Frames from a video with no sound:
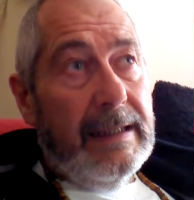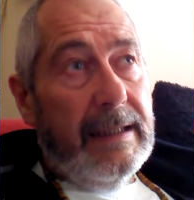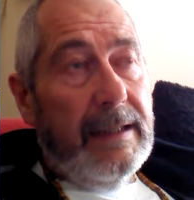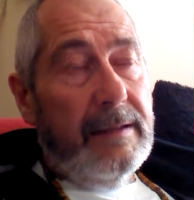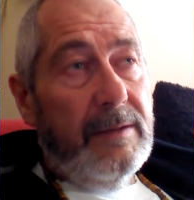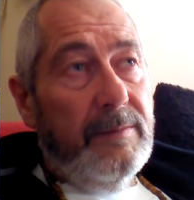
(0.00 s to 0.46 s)

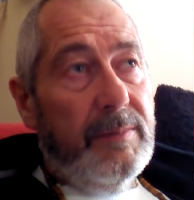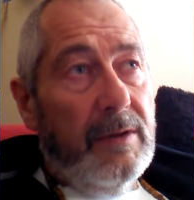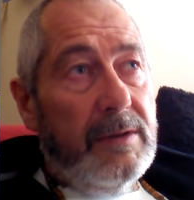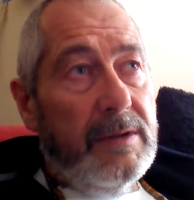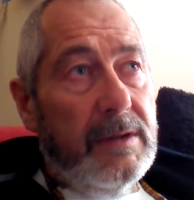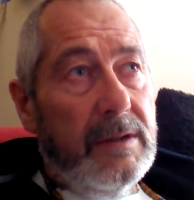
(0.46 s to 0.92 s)
and in
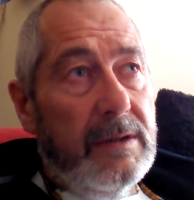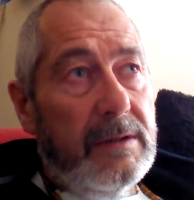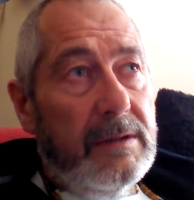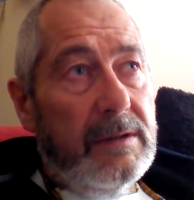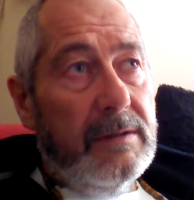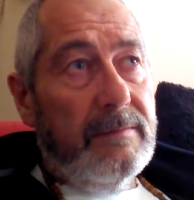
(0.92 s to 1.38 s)

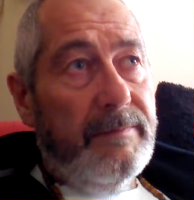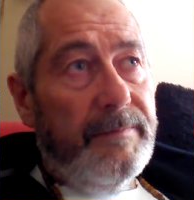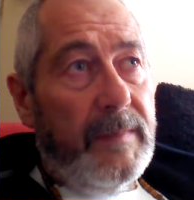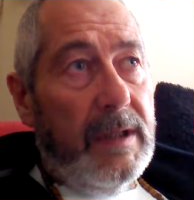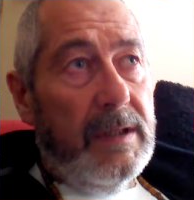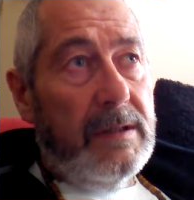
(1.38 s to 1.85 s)
politics
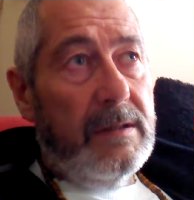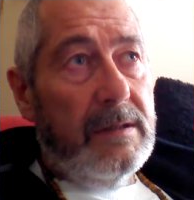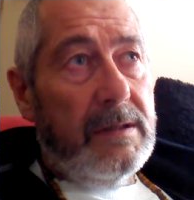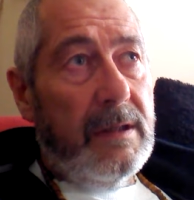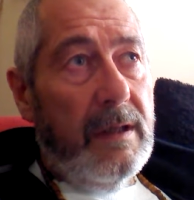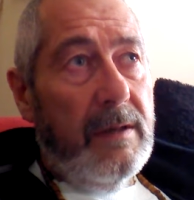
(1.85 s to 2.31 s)
is the
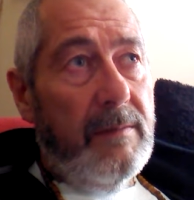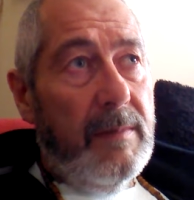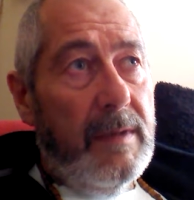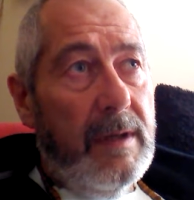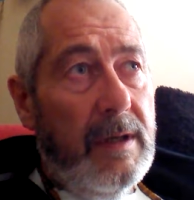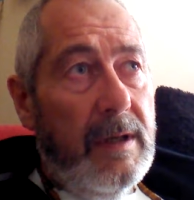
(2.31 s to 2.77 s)
same